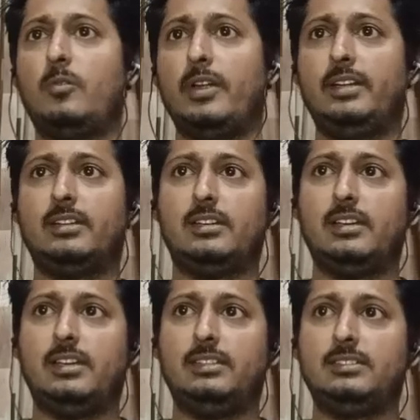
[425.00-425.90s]
white,
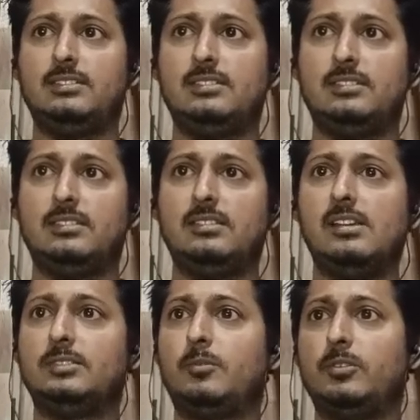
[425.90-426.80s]
as
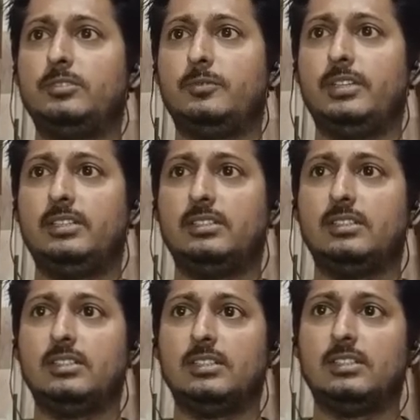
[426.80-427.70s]
his pawn is weak.
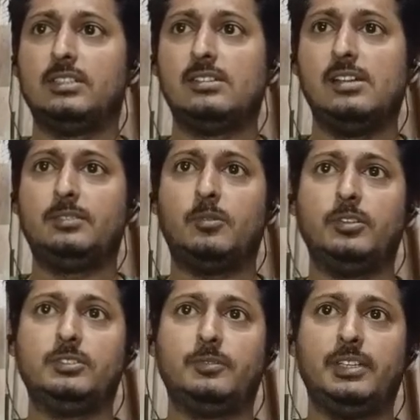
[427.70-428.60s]
His pawn
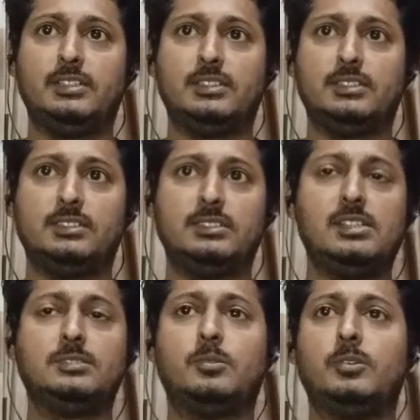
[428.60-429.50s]
is weak.
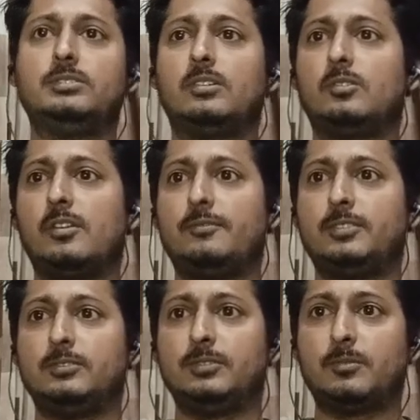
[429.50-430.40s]
His pawn is over
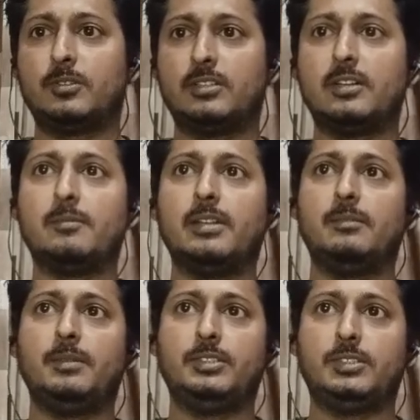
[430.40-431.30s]
f6, which is protected by the
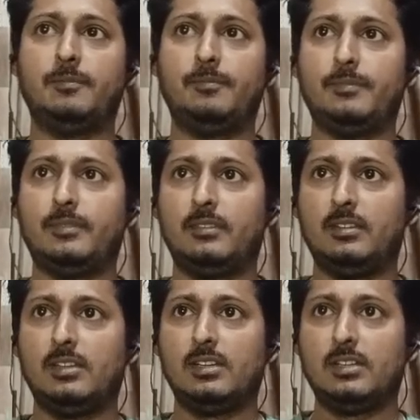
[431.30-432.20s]
bishop.
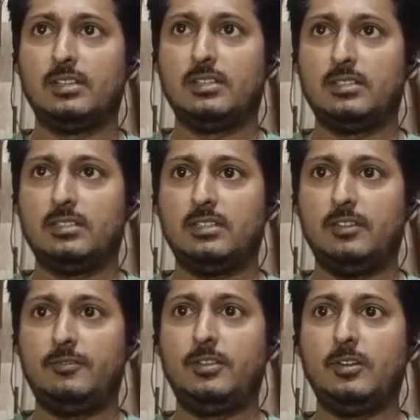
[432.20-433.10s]

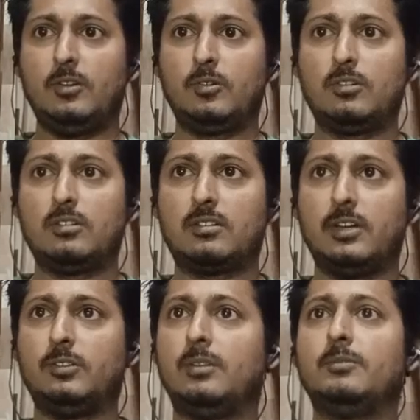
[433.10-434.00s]
If the rook
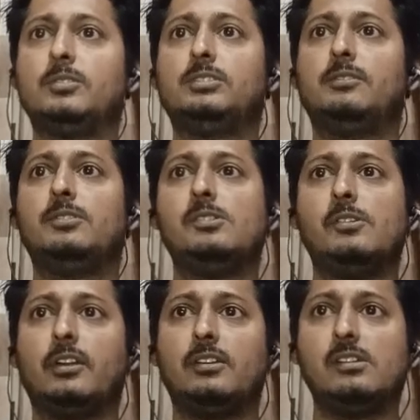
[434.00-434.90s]
try to come to this,
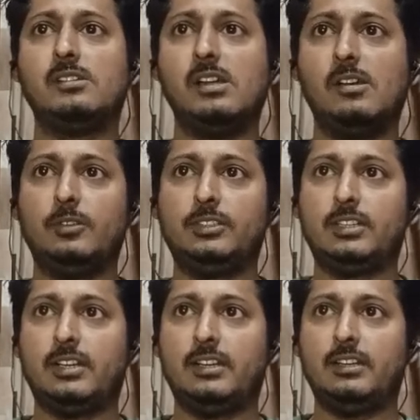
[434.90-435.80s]
you can give the
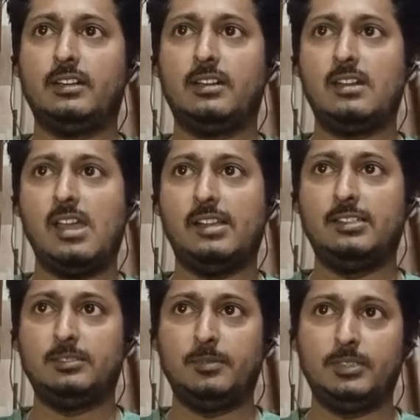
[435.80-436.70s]
check and take
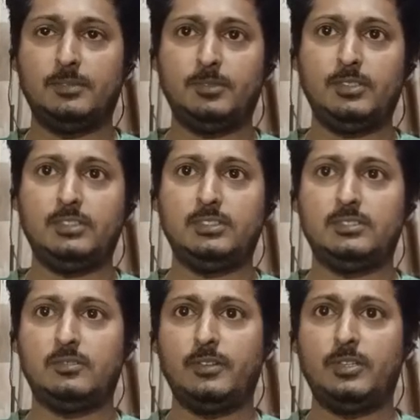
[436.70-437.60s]
this bishop. So it is
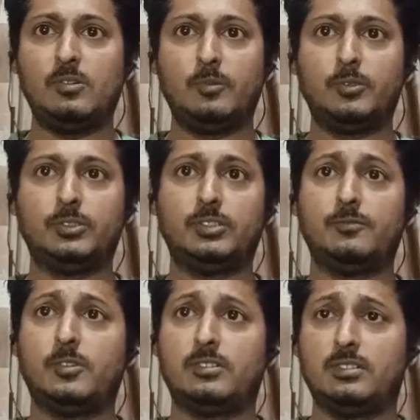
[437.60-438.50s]
a very good position
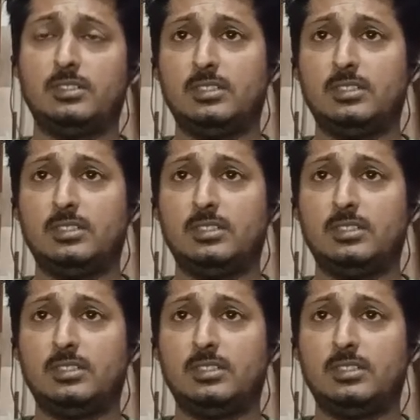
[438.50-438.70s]
for